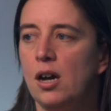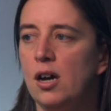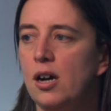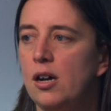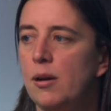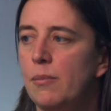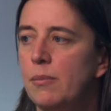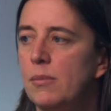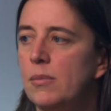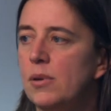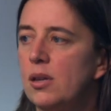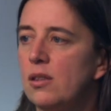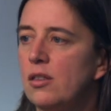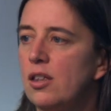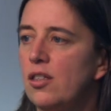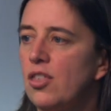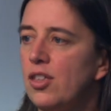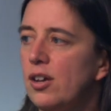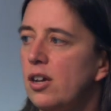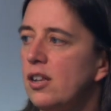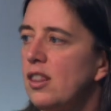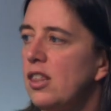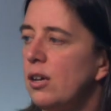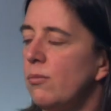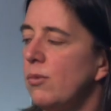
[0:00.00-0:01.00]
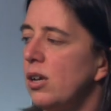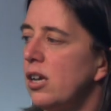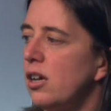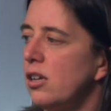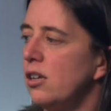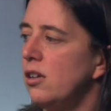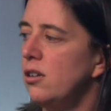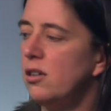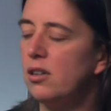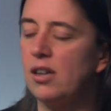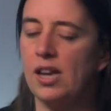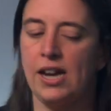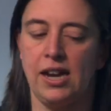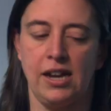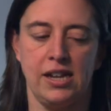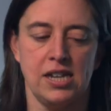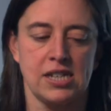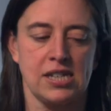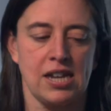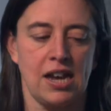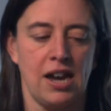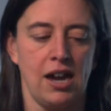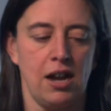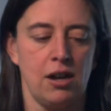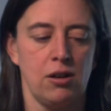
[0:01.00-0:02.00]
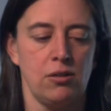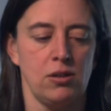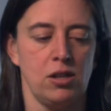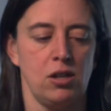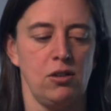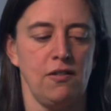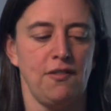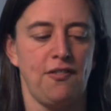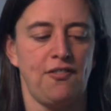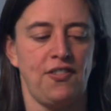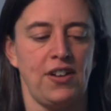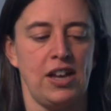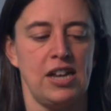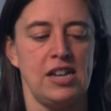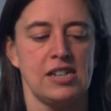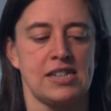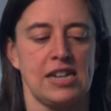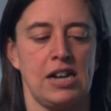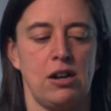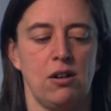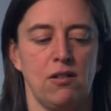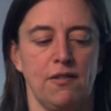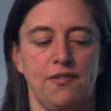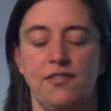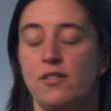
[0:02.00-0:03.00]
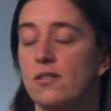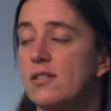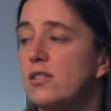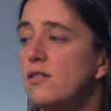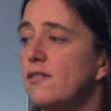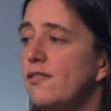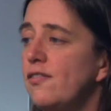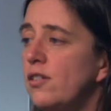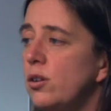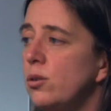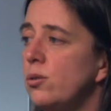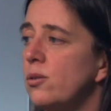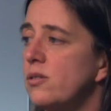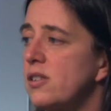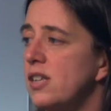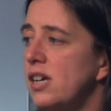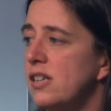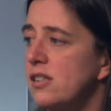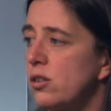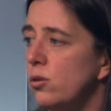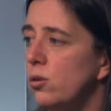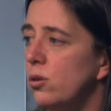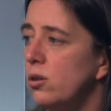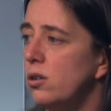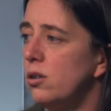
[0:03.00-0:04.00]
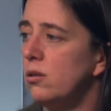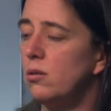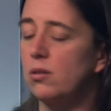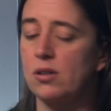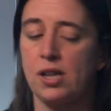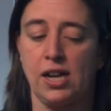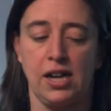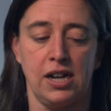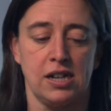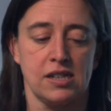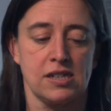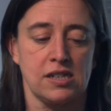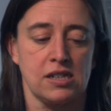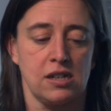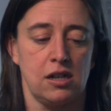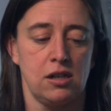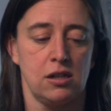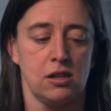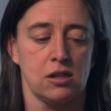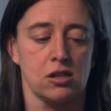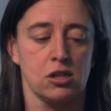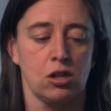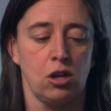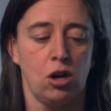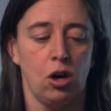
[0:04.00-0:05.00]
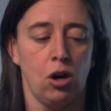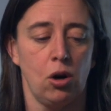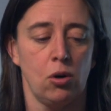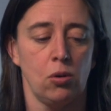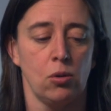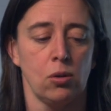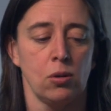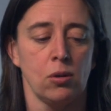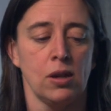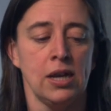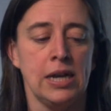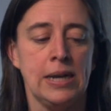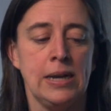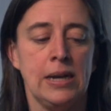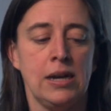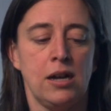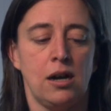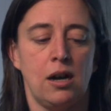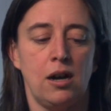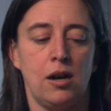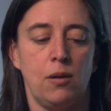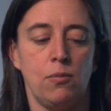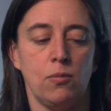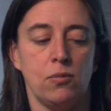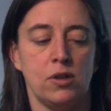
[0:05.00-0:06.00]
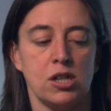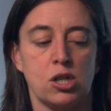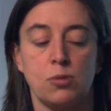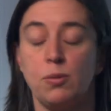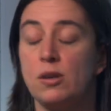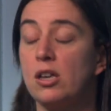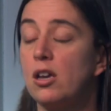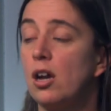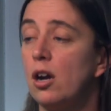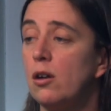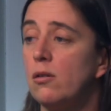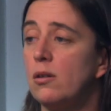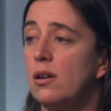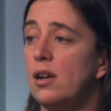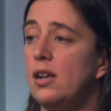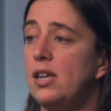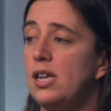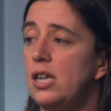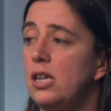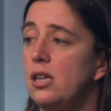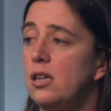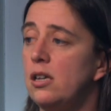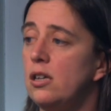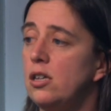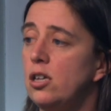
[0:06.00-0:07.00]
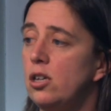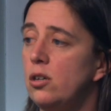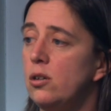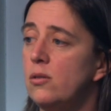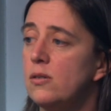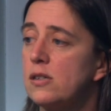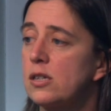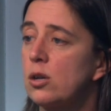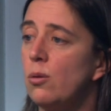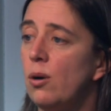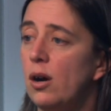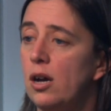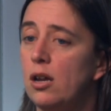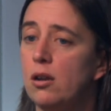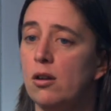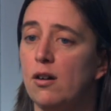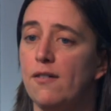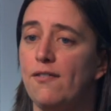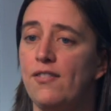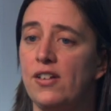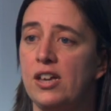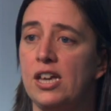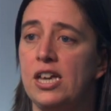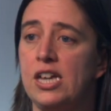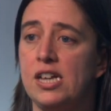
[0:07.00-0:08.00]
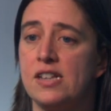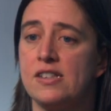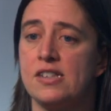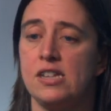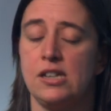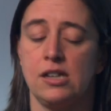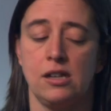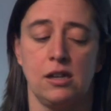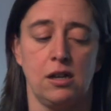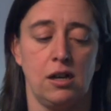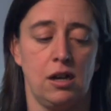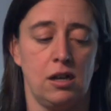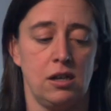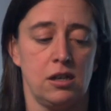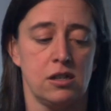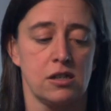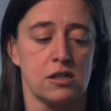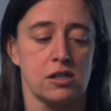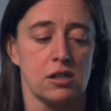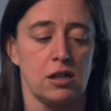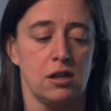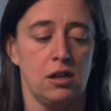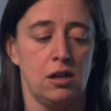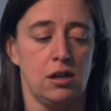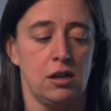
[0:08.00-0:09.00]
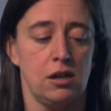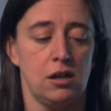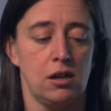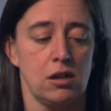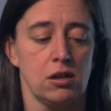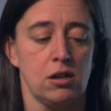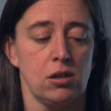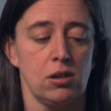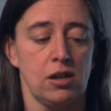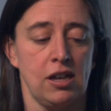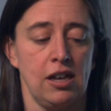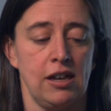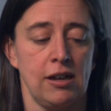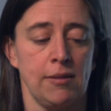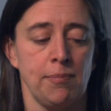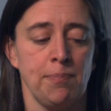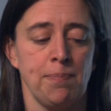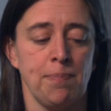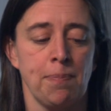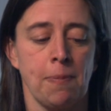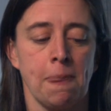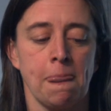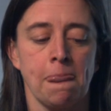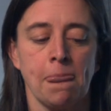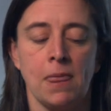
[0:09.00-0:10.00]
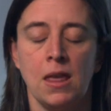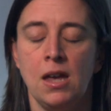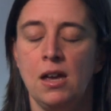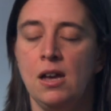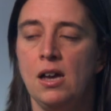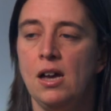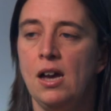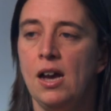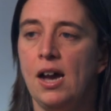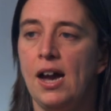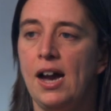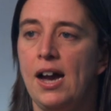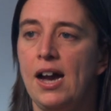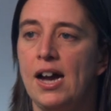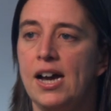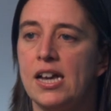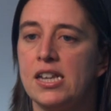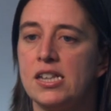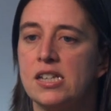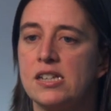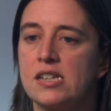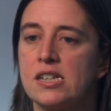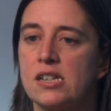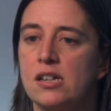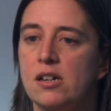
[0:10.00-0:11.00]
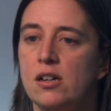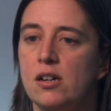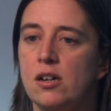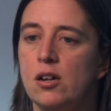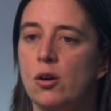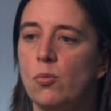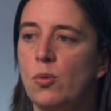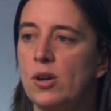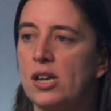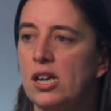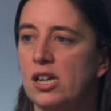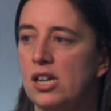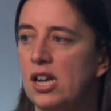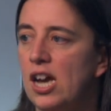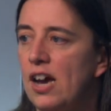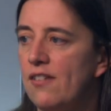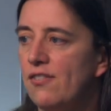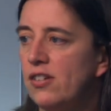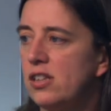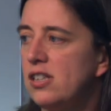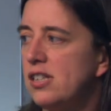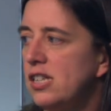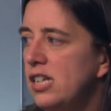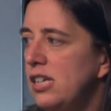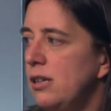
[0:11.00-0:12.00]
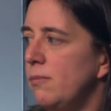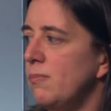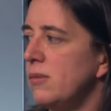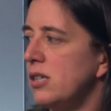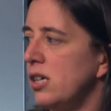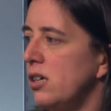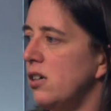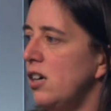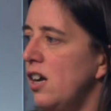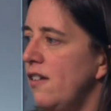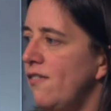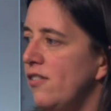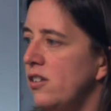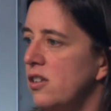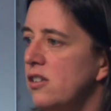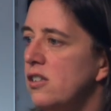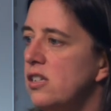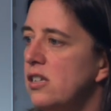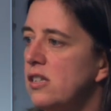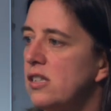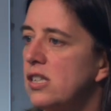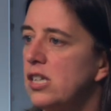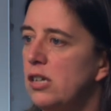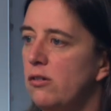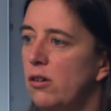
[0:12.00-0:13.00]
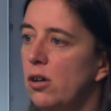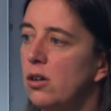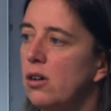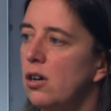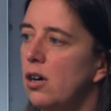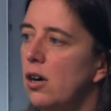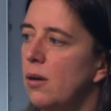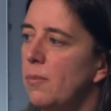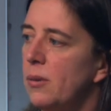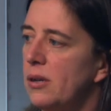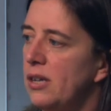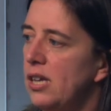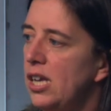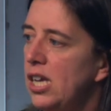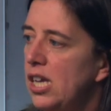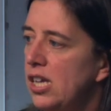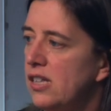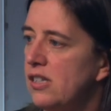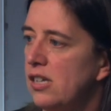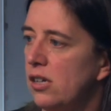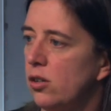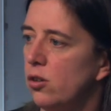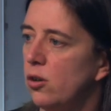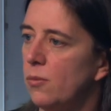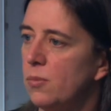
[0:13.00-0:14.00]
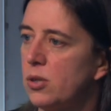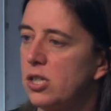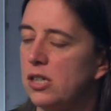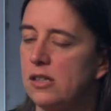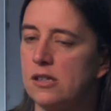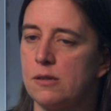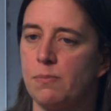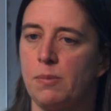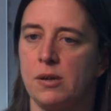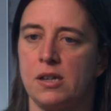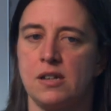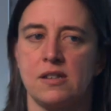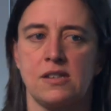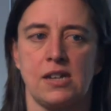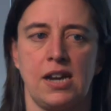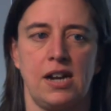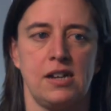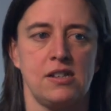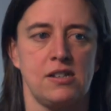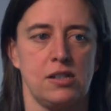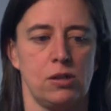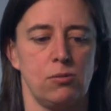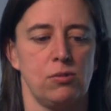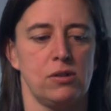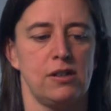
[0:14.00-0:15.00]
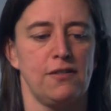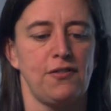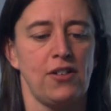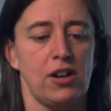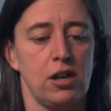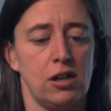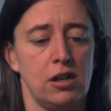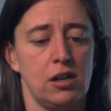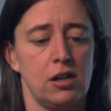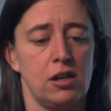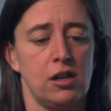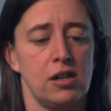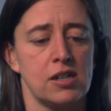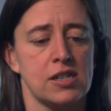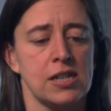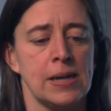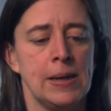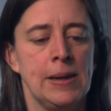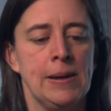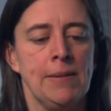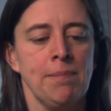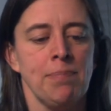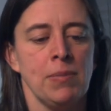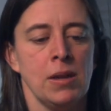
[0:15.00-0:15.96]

The third thing we're going to look at is how you phase out fossil fuels, that's oil, gas and coal, which we currently use quite a lot for heating and cooking. And we're going to have a deep dive into zero carbon heating options, because as you will have heard